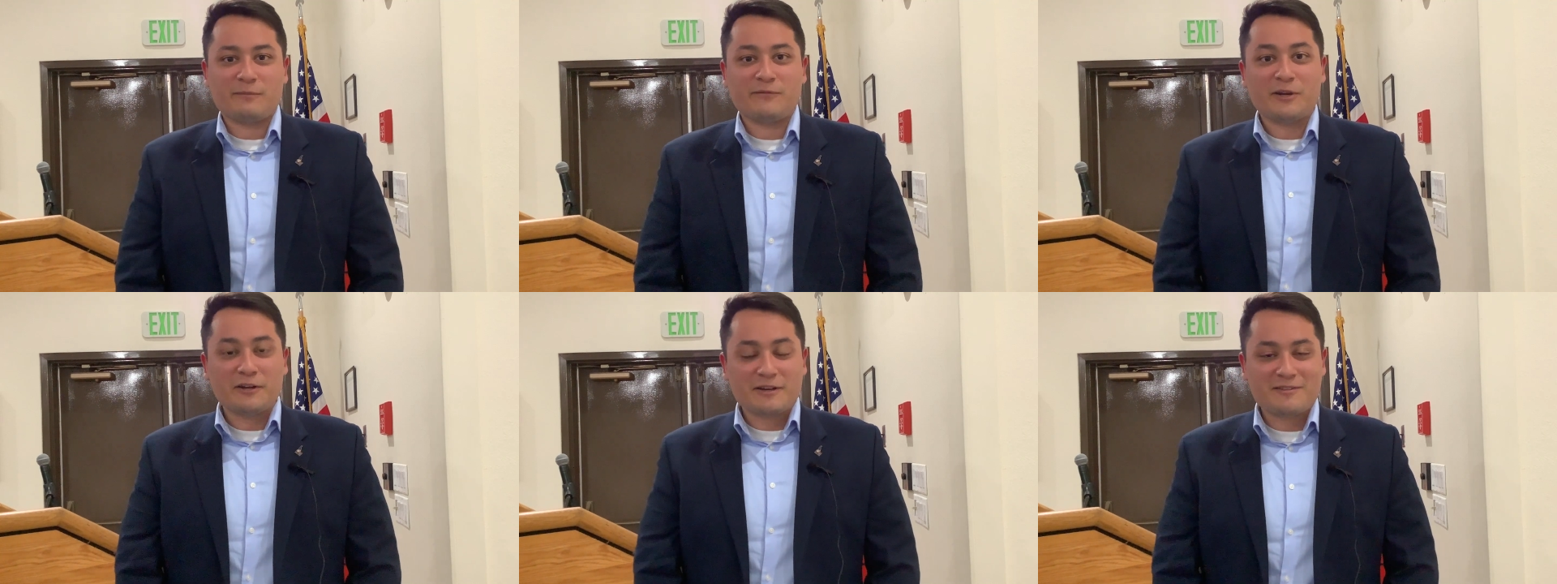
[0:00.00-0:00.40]

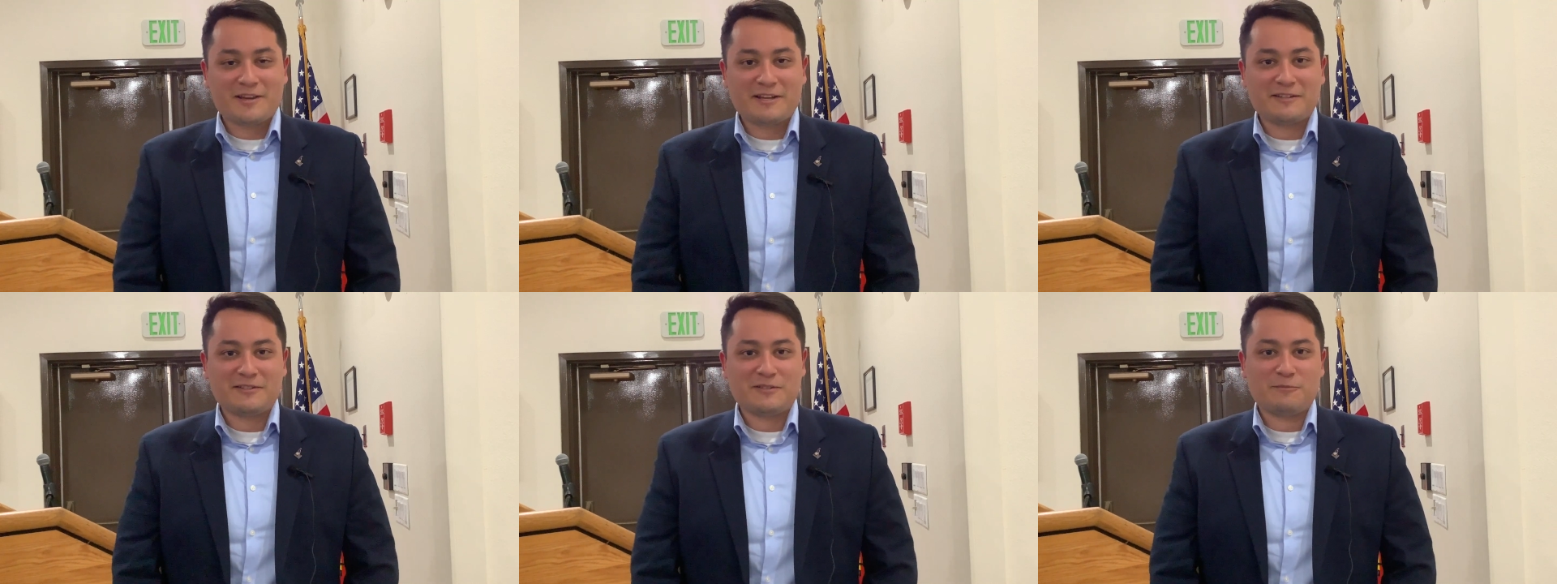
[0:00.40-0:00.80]
I'm very
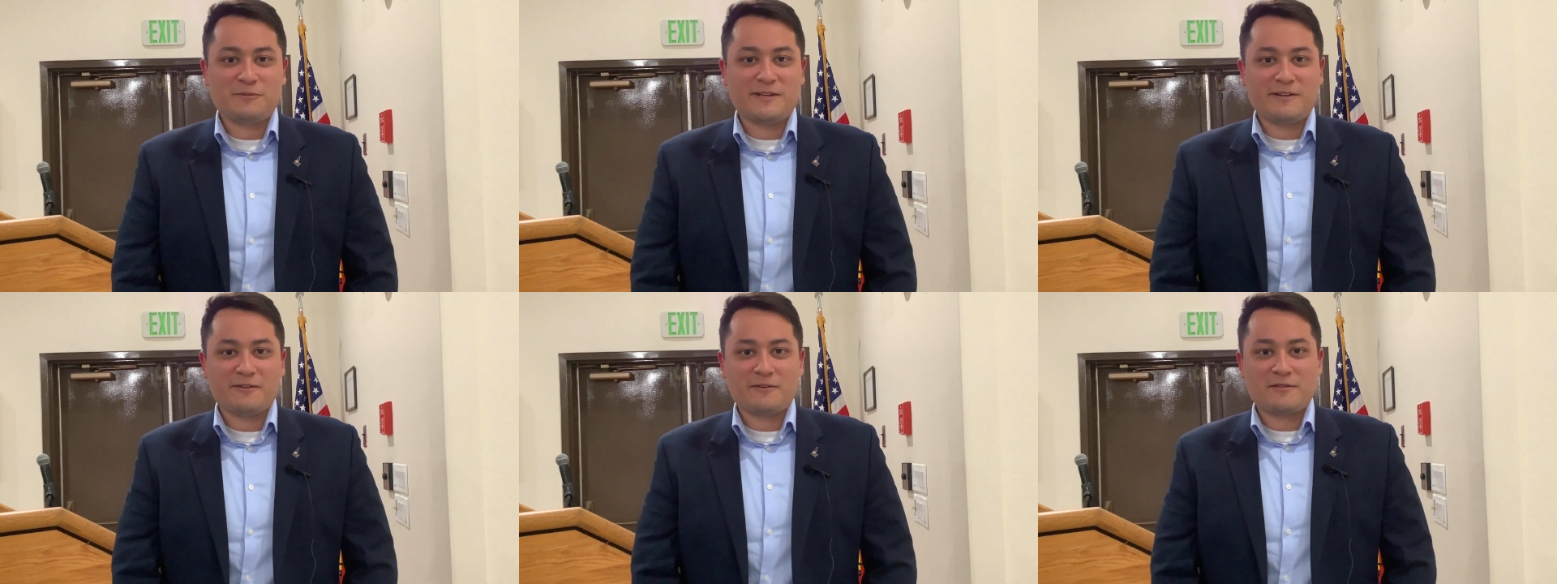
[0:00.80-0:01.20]
excited to
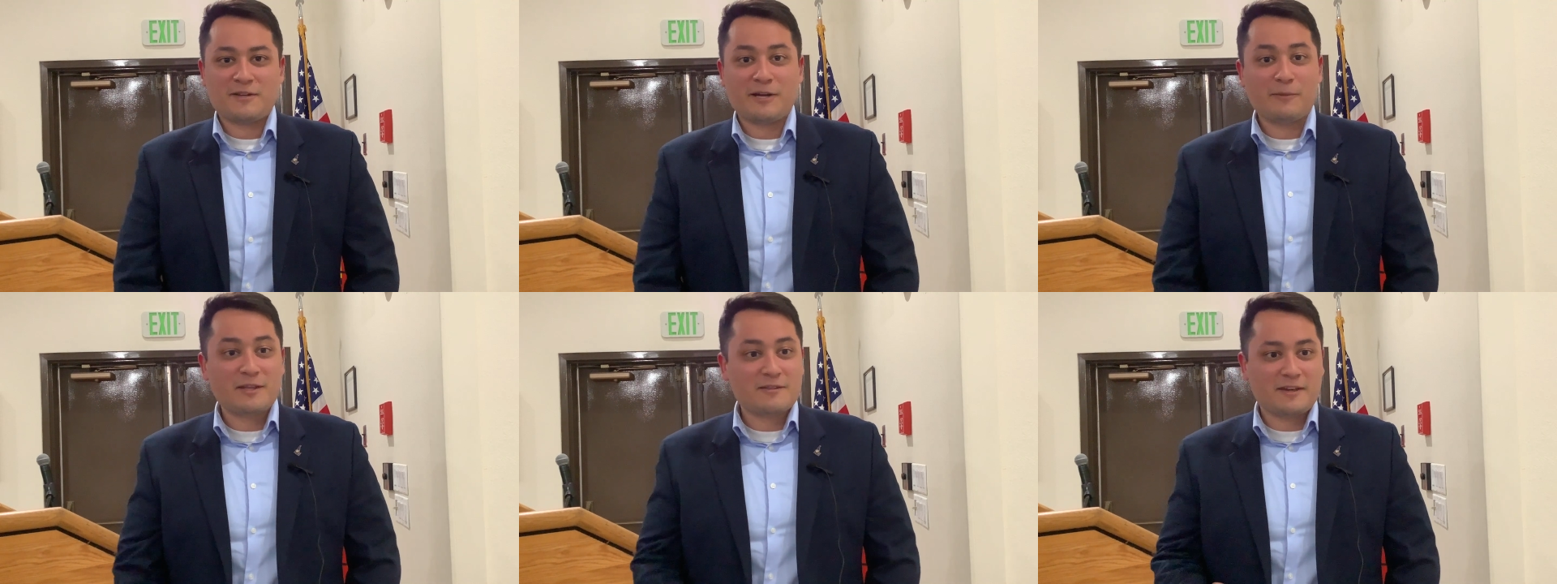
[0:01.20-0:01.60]
be here. It's
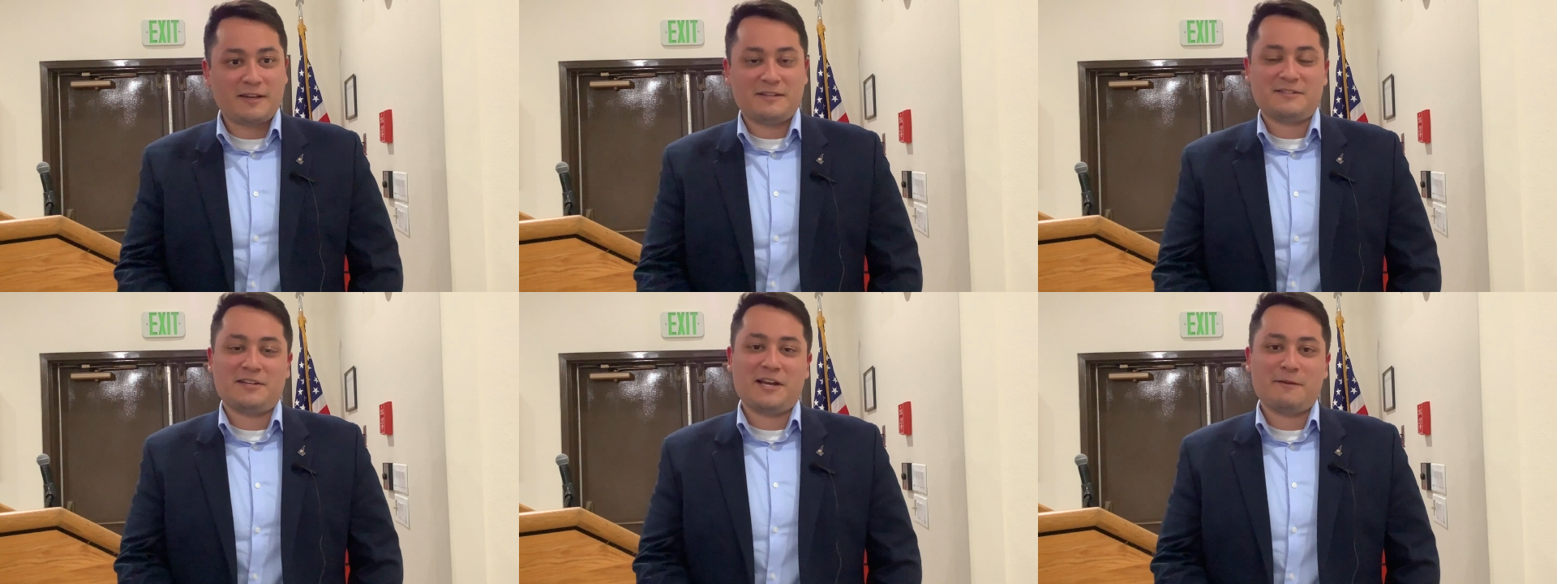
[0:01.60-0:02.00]
now my
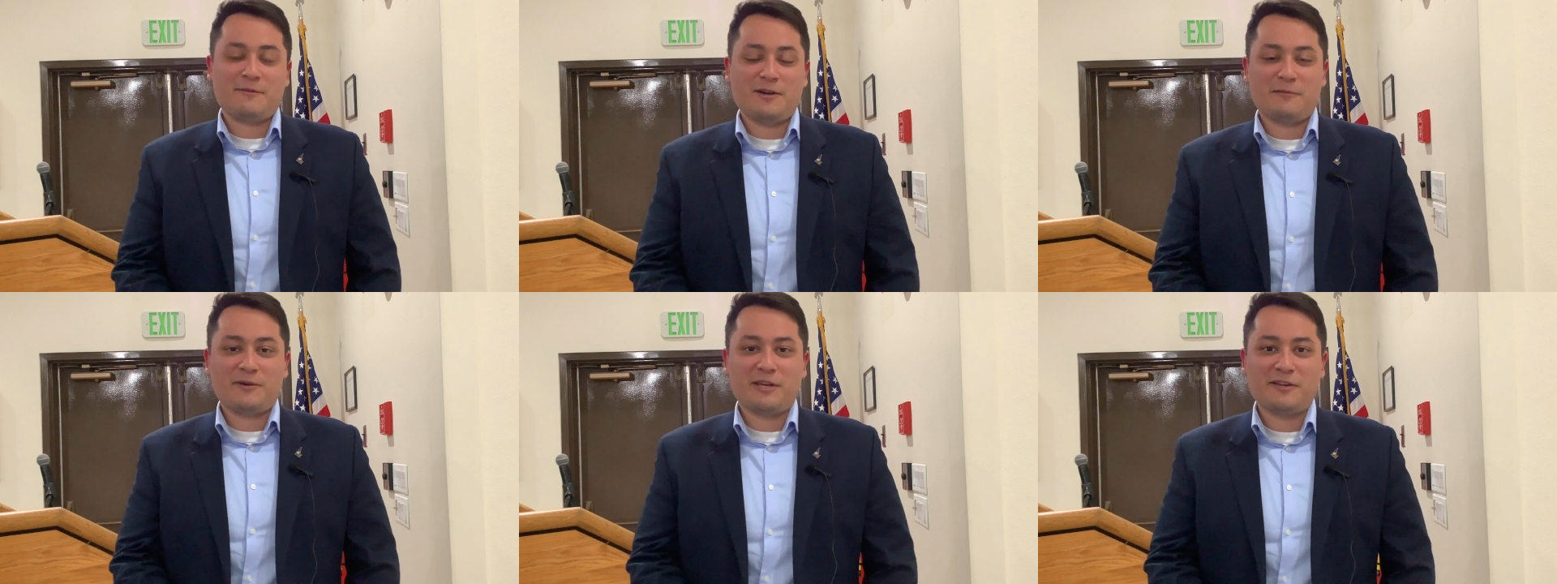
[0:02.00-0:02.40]
second time
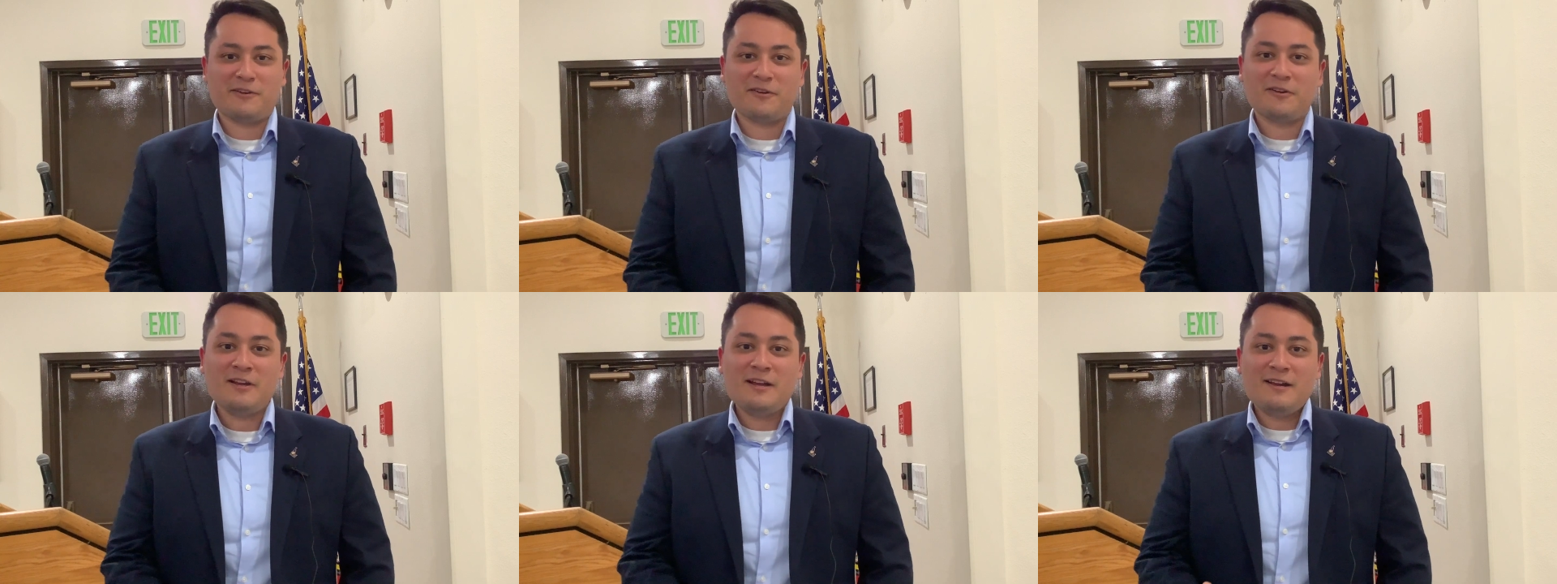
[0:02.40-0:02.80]
coming
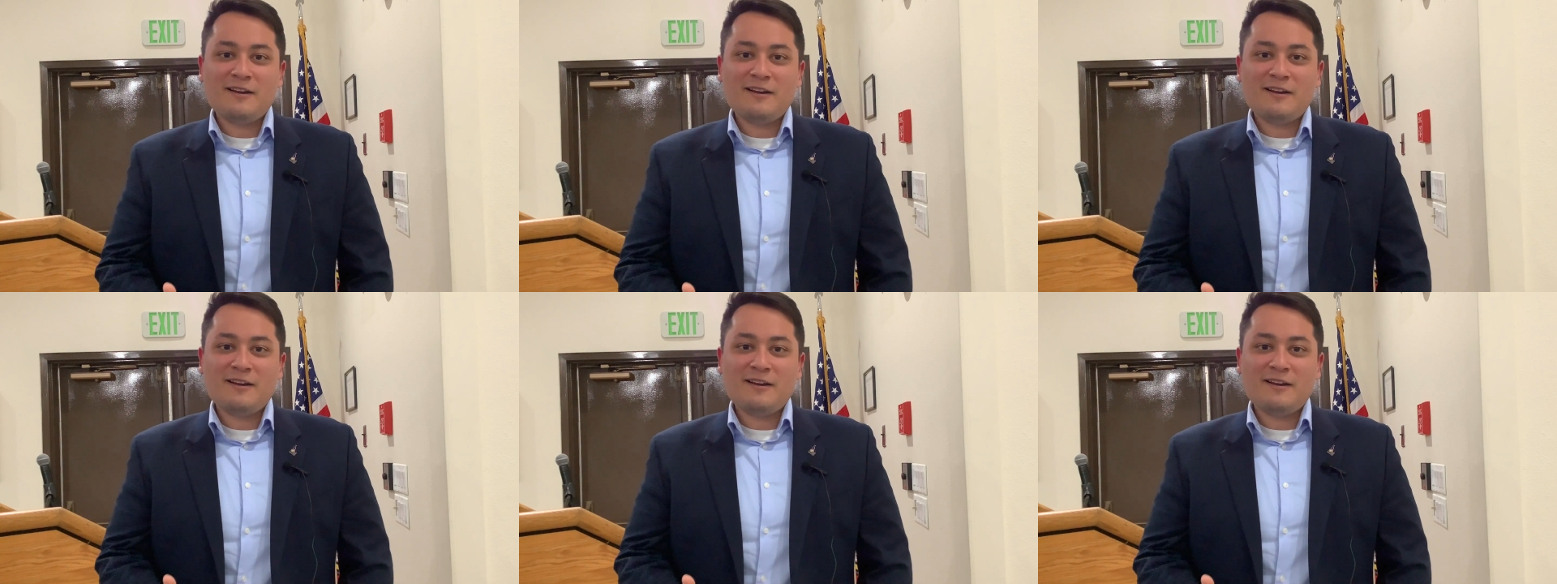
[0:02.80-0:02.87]
here.